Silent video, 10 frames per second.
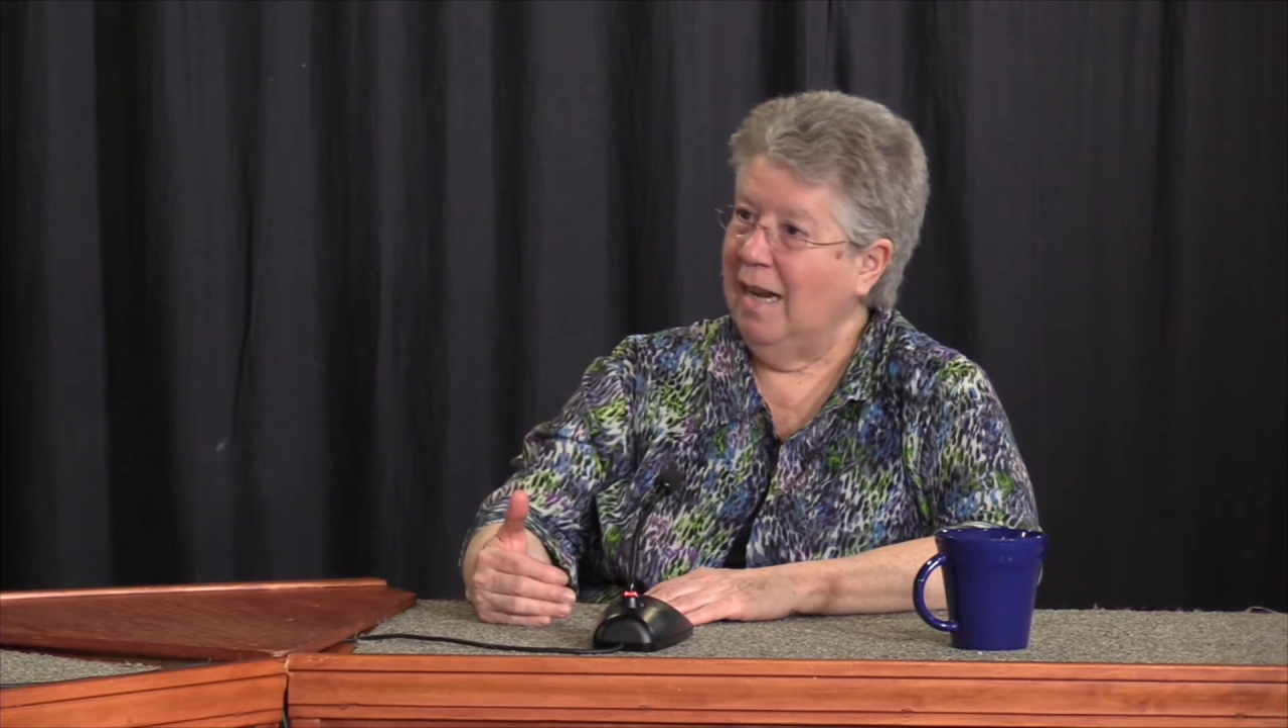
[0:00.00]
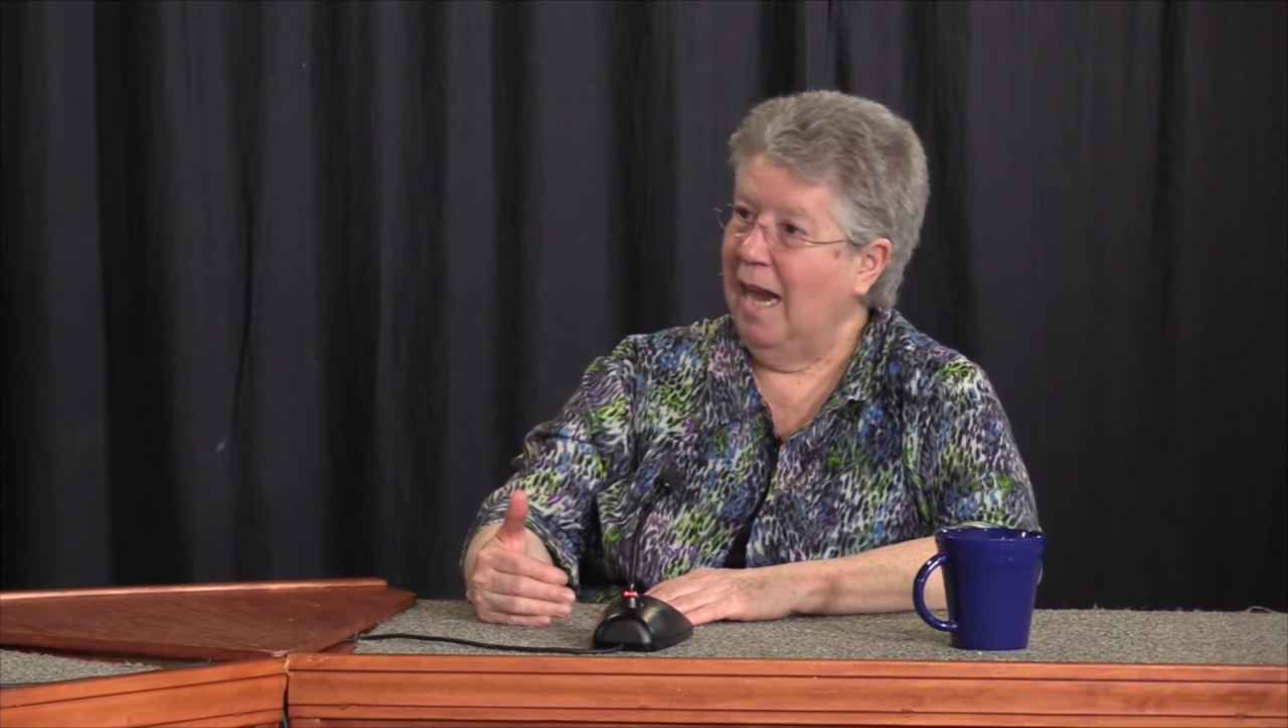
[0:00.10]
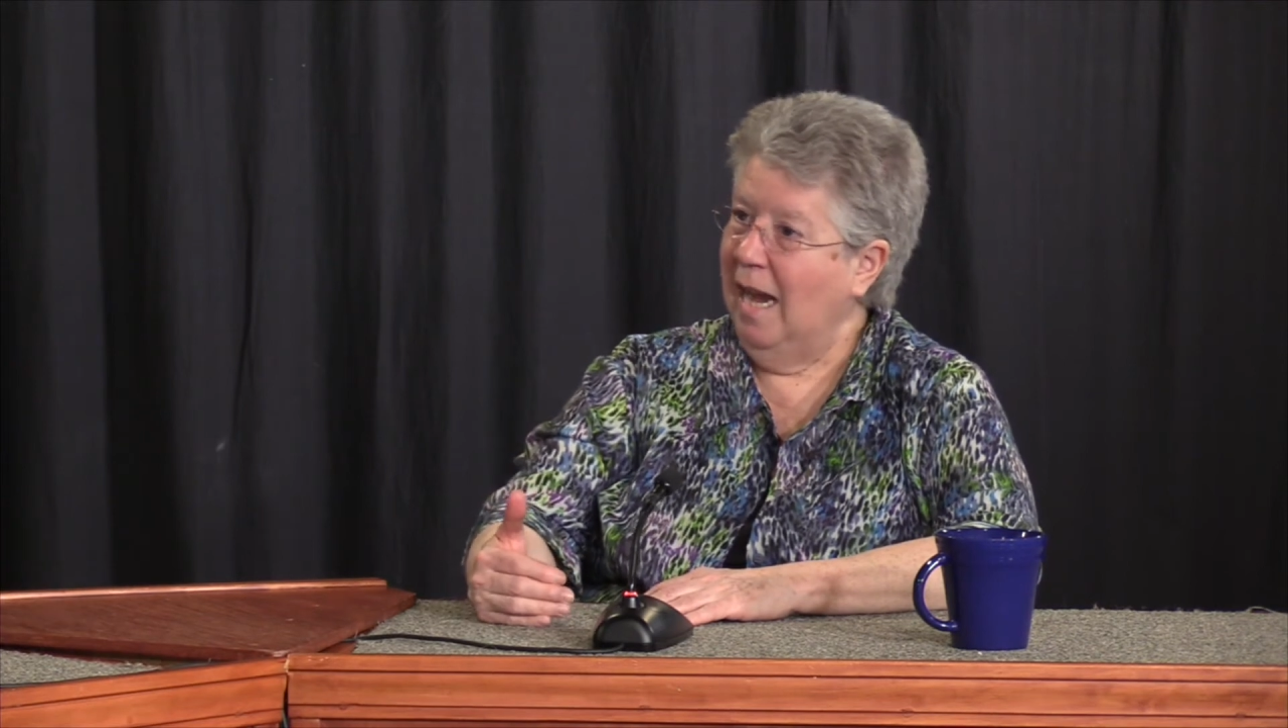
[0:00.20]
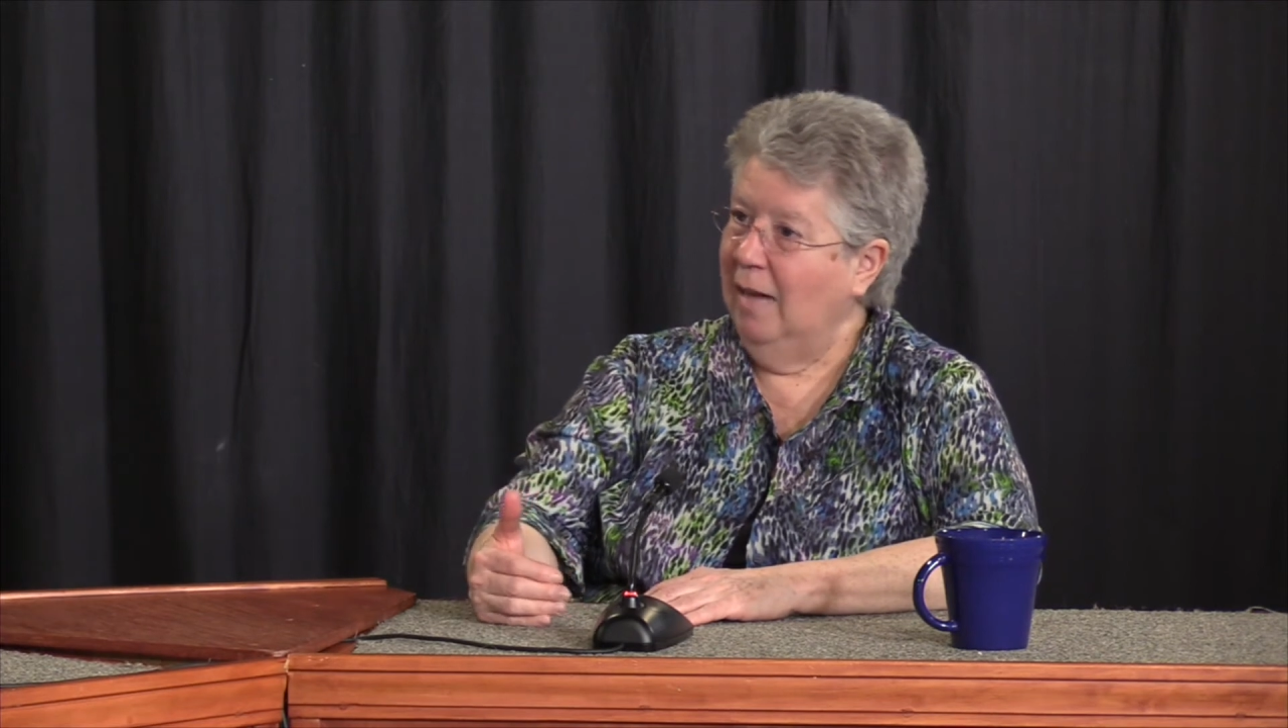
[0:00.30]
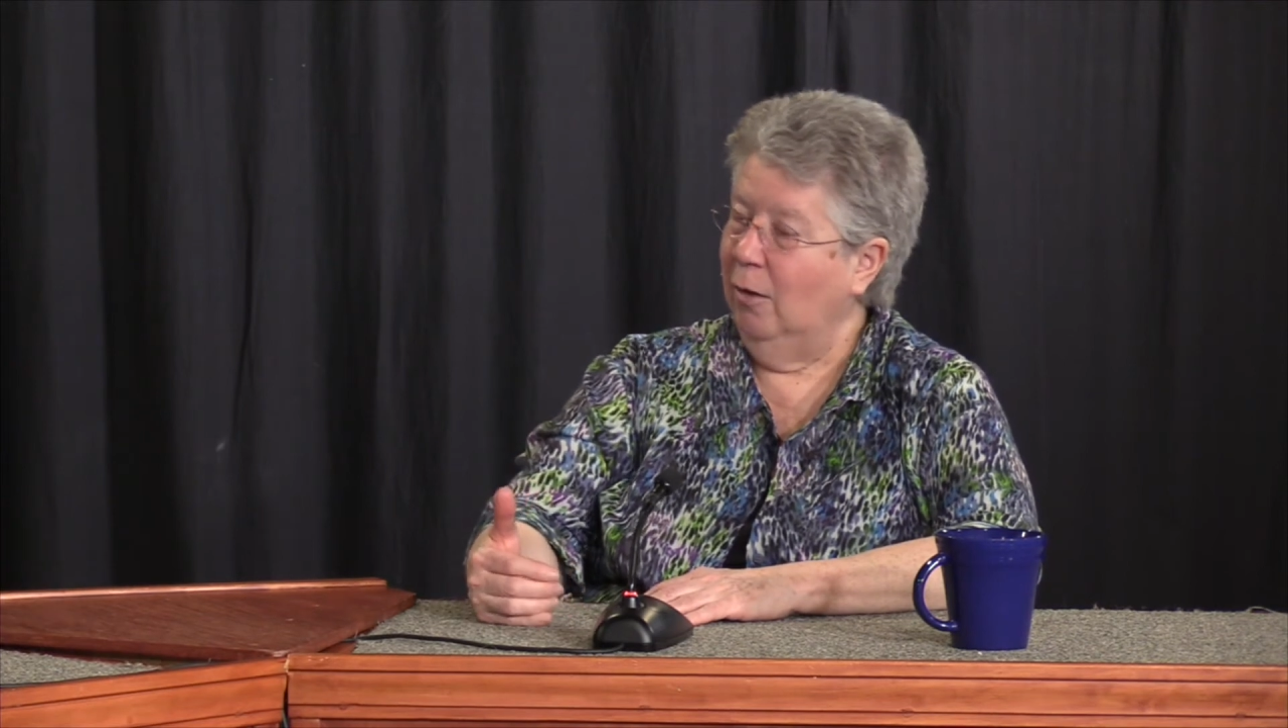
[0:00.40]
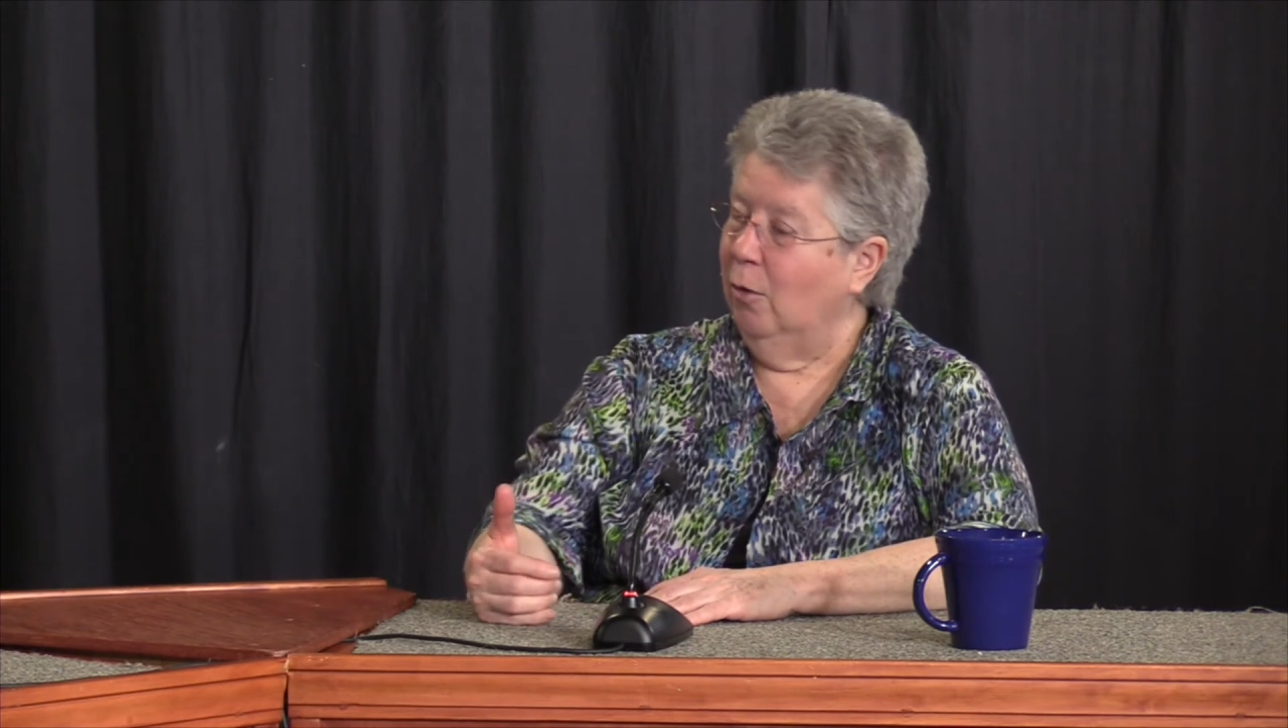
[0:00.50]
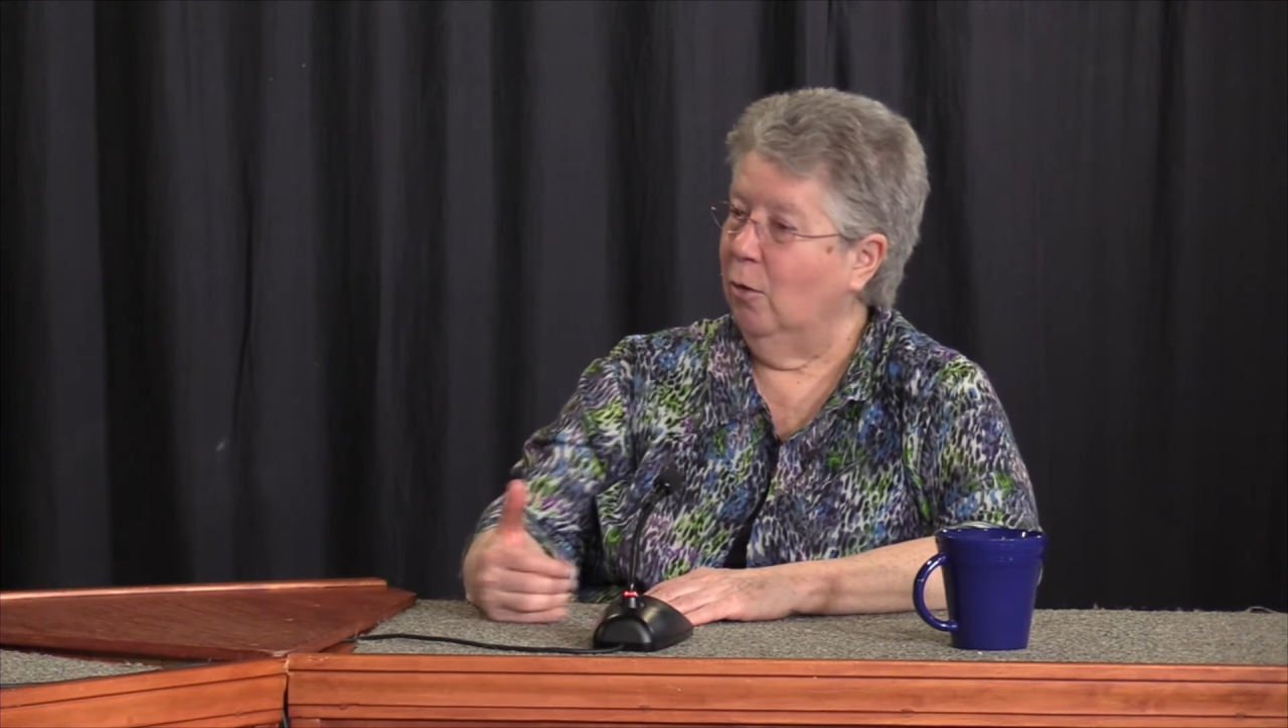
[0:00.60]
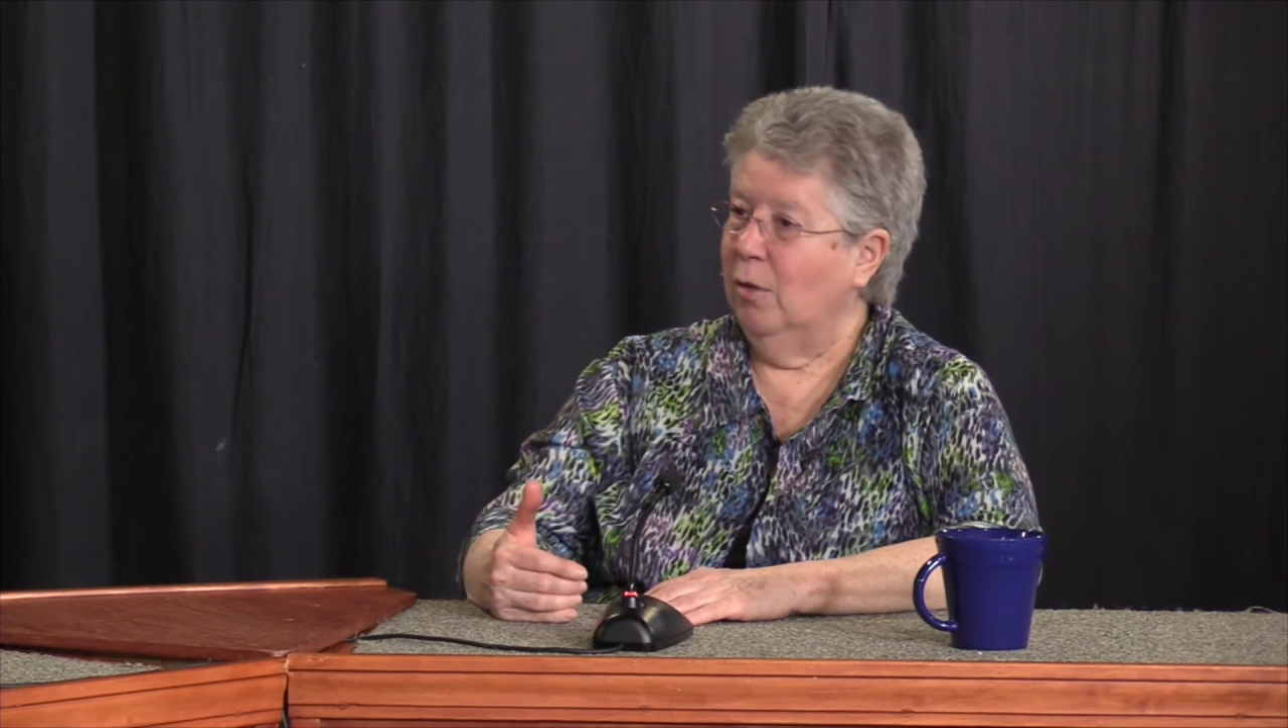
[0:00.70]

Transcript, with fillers: handle it or